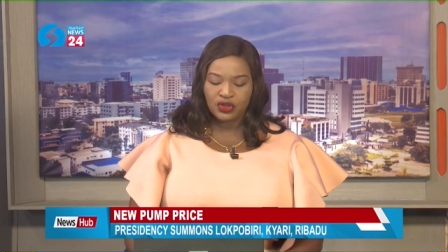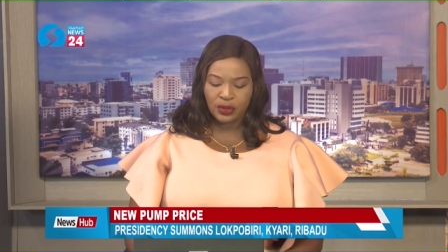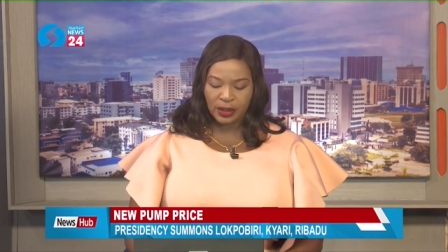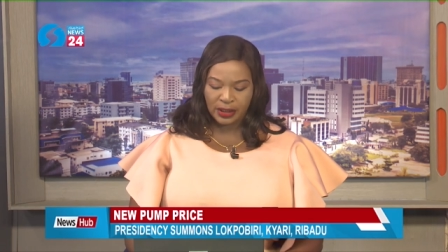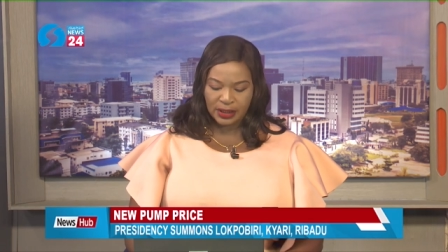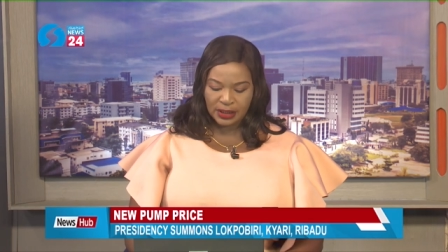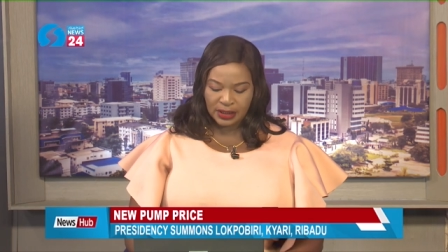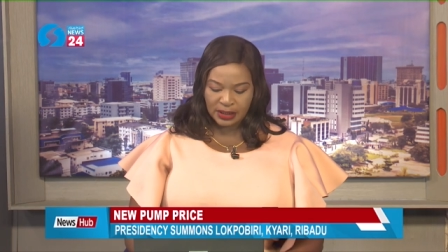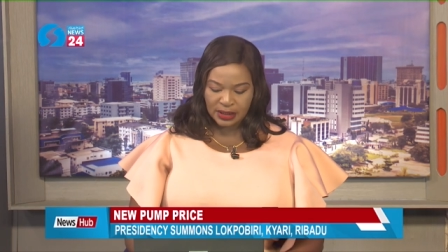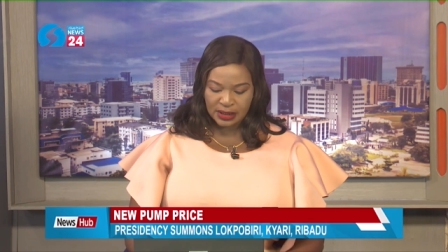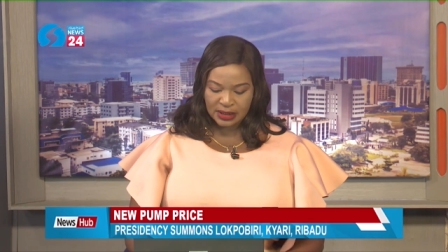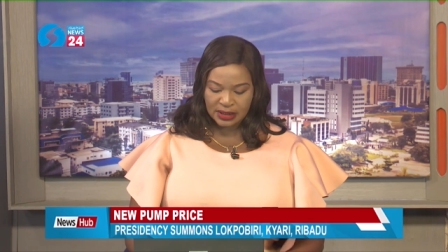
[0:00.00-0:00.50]

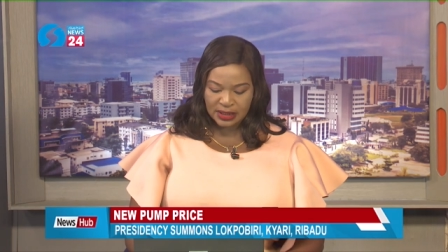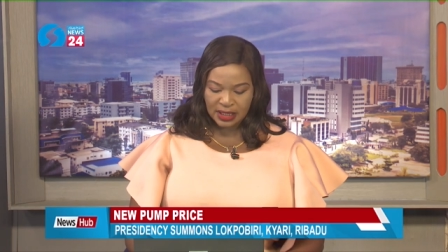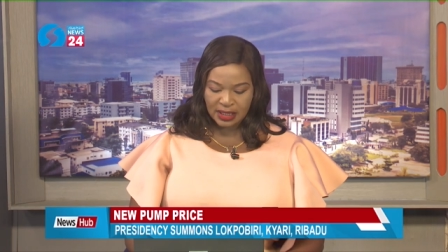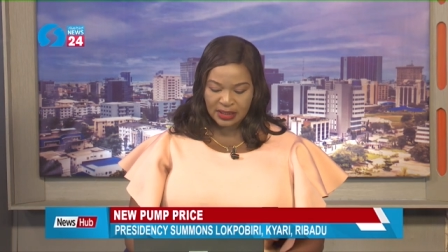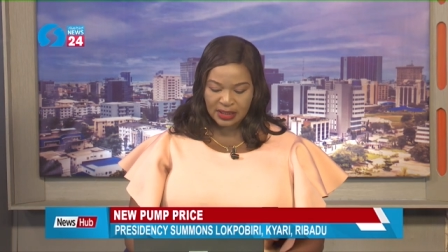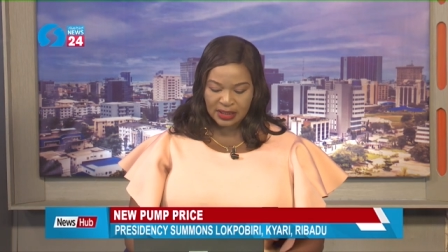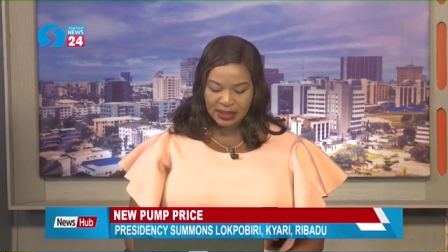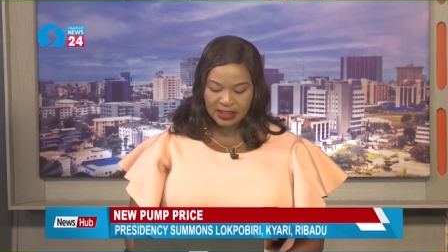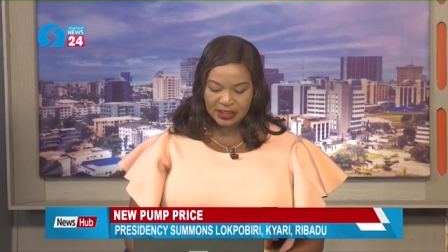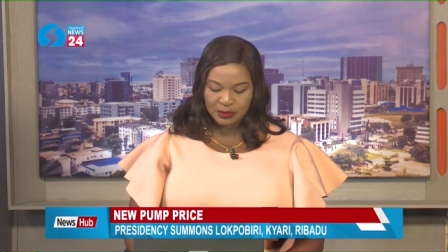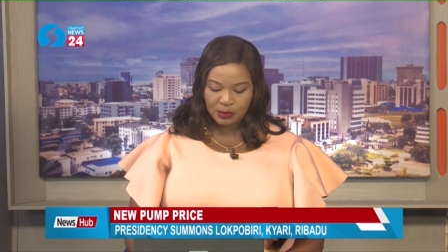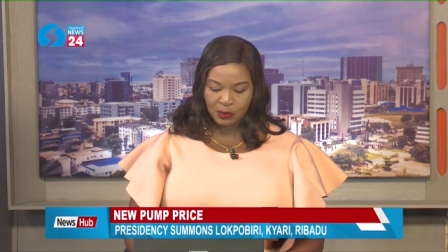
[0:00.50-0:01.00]
Joining us
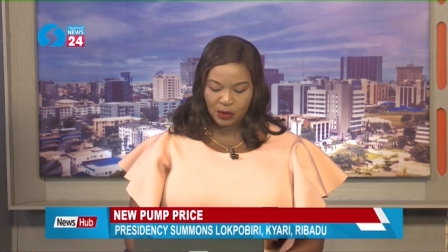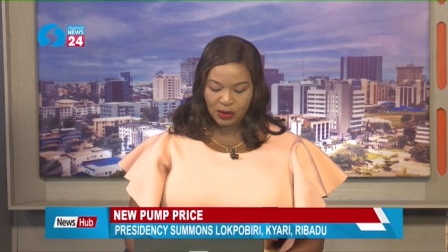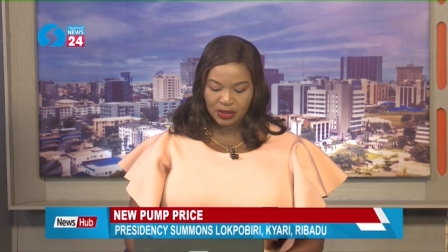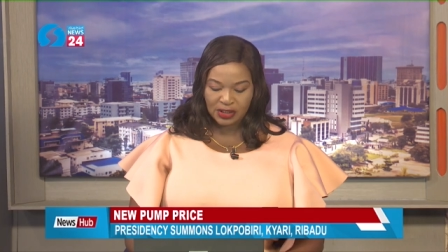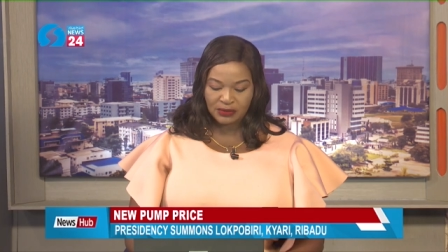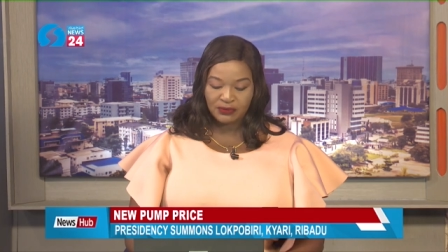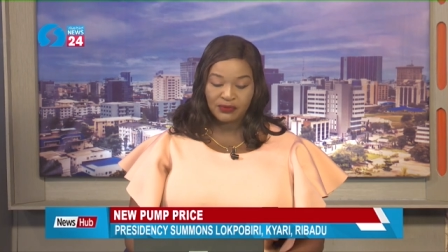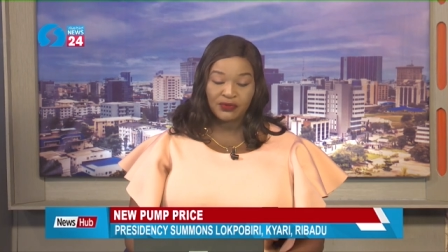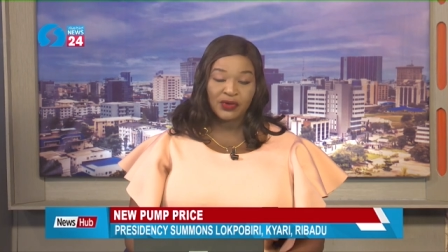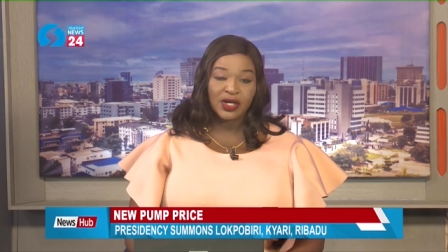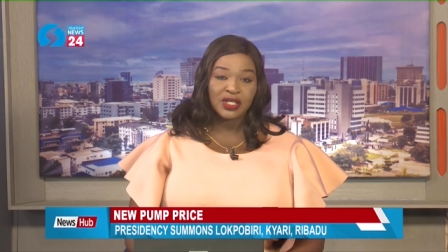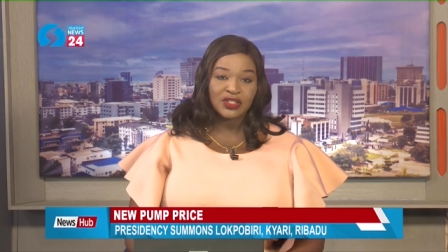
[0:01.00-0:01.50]
this
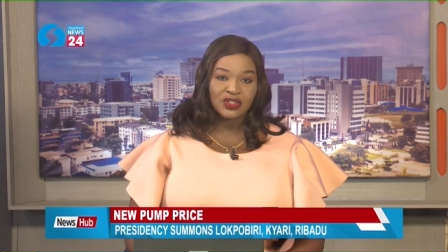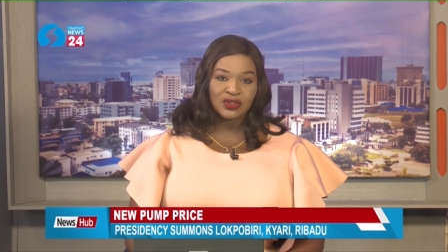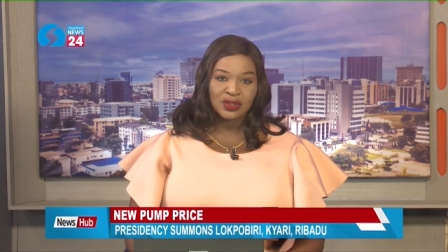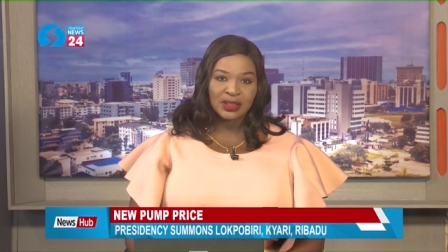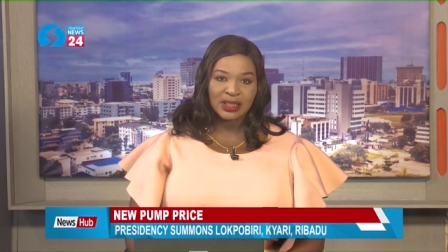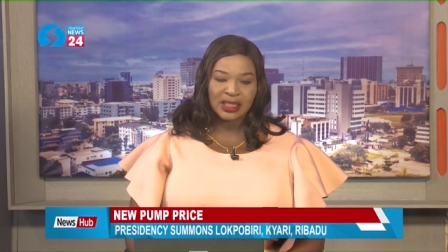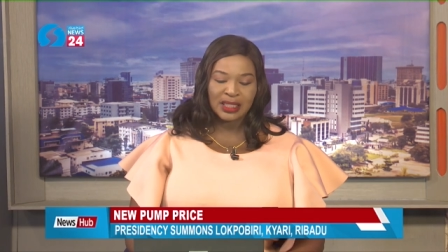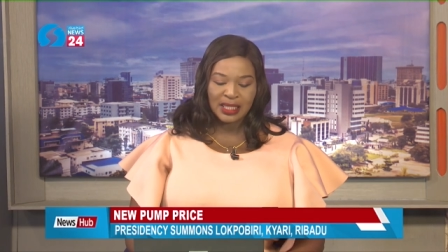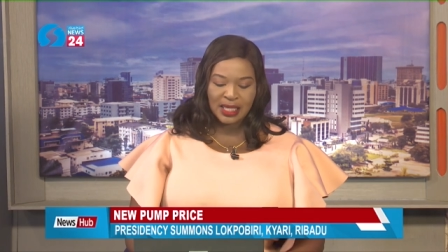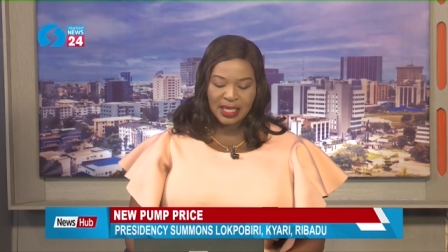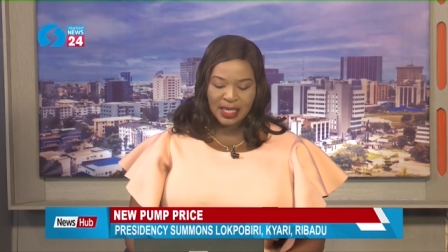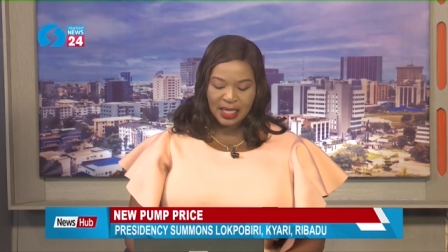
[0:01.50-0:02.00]
morning
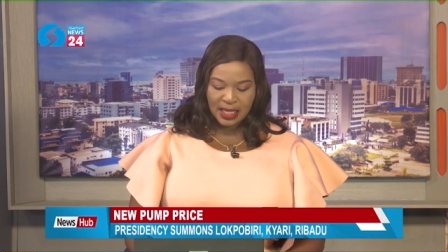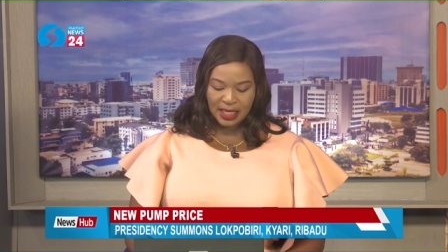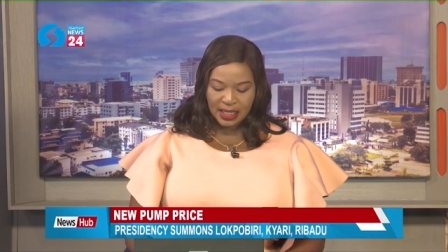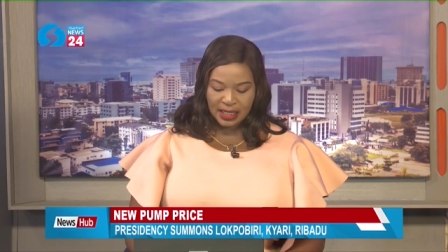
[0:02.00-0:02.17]
virtually